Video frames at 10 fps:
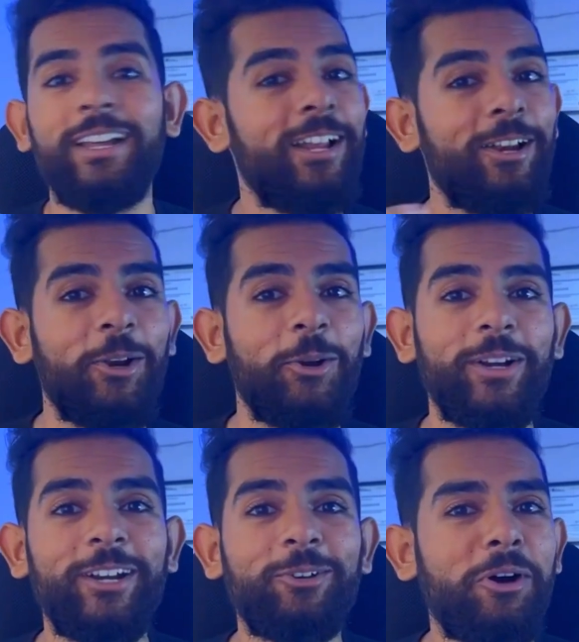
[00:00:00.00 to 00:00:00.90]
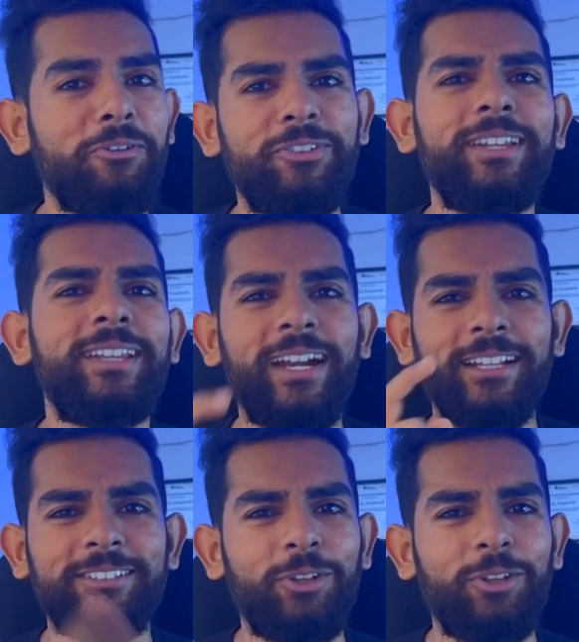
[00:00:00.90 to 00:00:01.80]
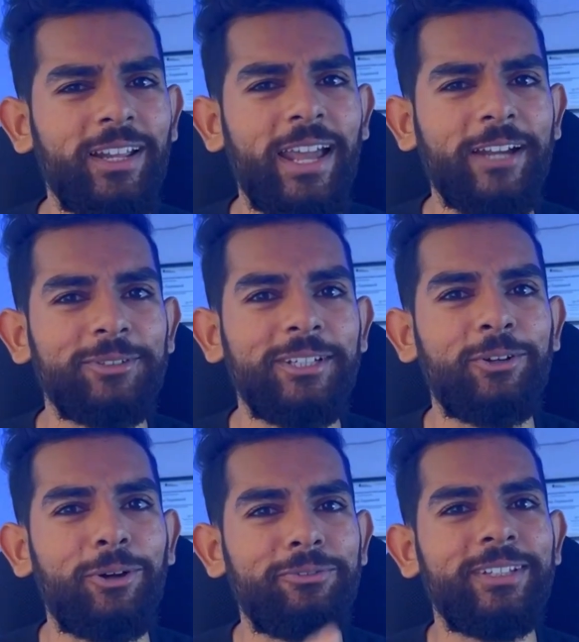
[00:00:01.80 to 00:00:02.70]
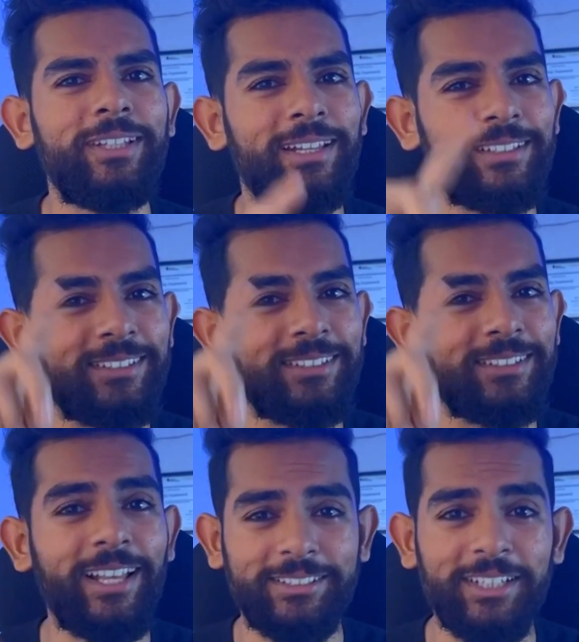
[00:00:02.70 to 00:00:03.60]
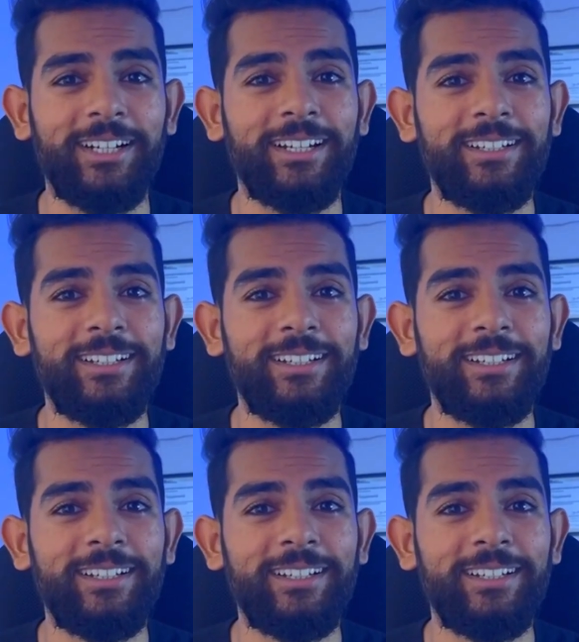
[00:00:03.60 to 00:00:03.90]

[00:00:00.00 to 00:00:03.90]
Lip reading: loaded coffee that is not actually coffee, that is a dessert.